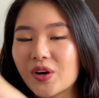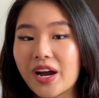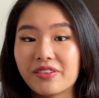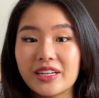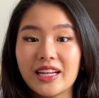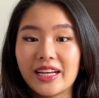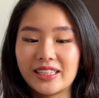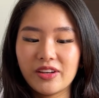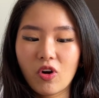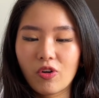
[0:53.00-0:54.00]
I really like
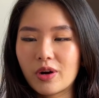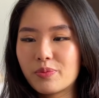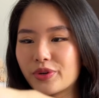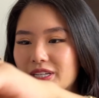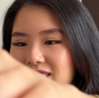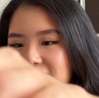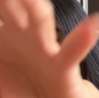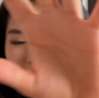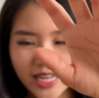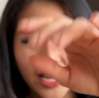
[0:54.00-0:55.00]
the aura
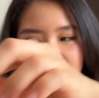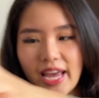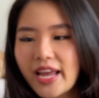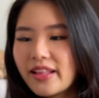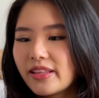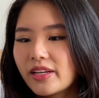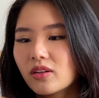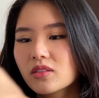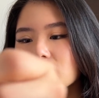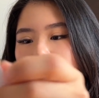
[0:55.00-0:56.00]
bracelet, and it
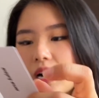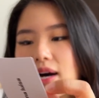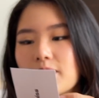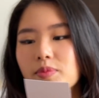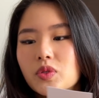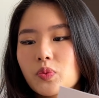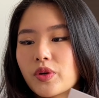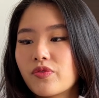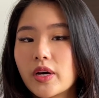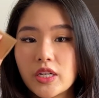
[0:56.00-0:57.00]
also comes
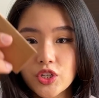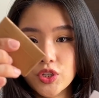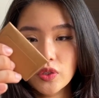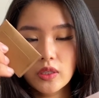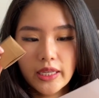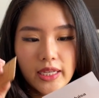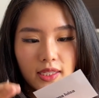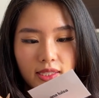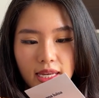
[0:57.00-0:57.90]
with additional links.